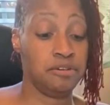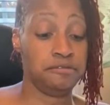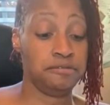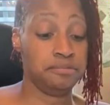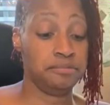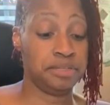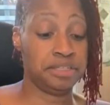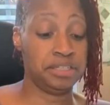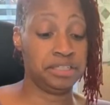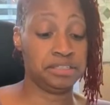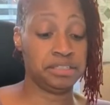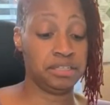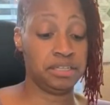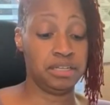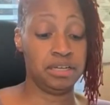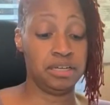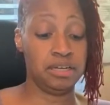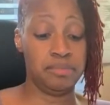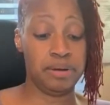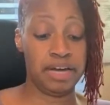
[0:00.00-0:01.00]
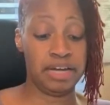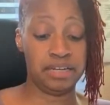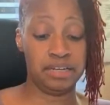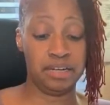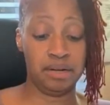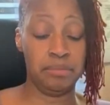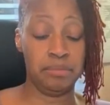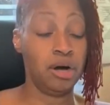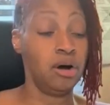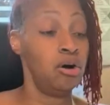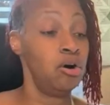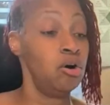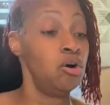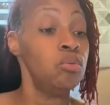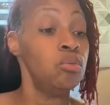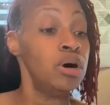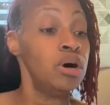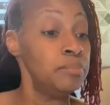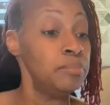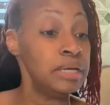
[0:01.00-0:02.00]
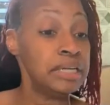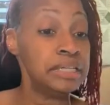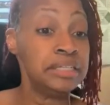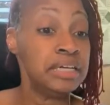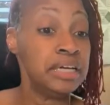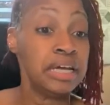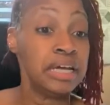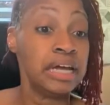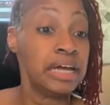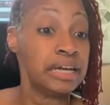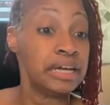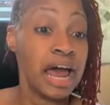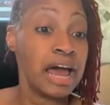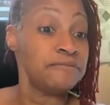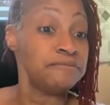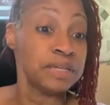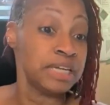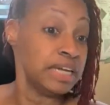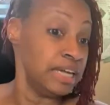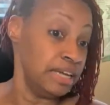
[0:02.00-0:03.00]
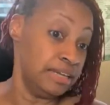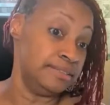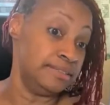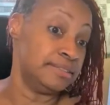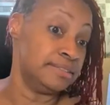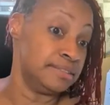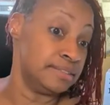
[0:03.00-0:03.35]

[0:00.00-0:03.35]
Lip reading: for me. I tell everybody, I'm an old woman and I forget.